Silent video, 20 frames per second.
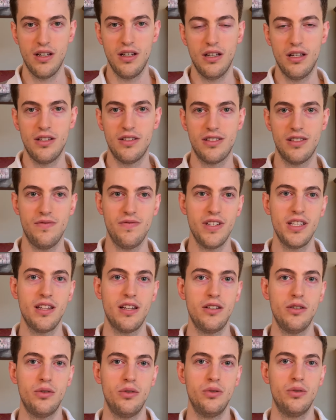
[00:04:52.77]
Something that
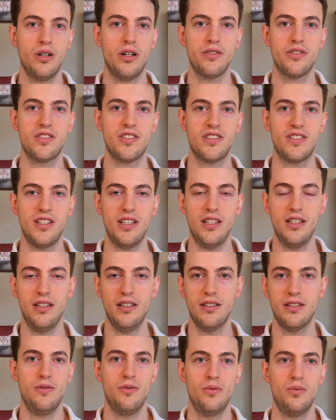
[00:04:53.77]
you do not see
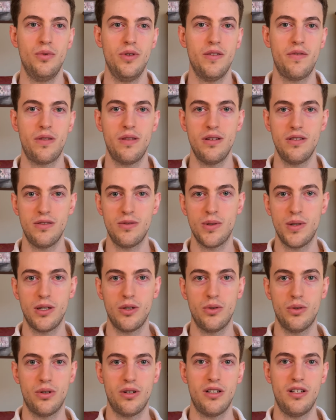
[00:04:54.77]
with these
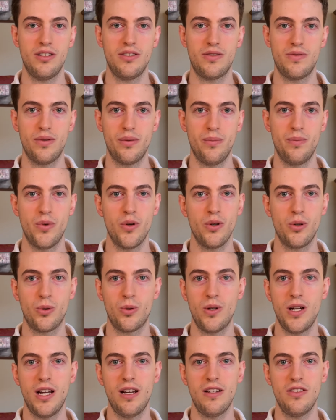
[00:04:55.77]
recordings from
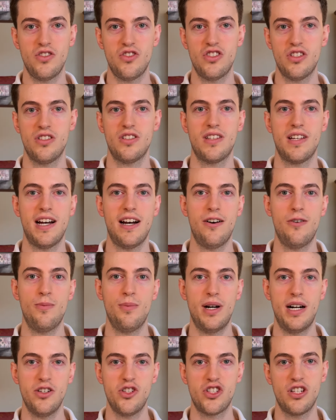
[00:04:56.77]
Procreate is just how
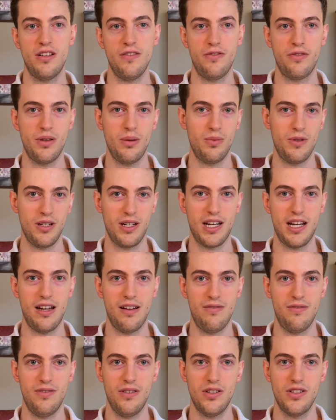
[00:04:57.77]
much I flip the
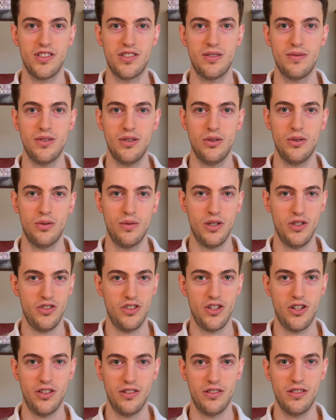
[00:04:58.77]
canvas
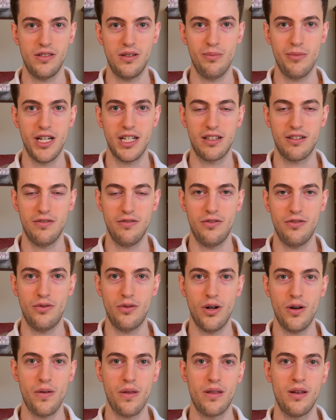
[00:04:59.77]
horizontally back and forth.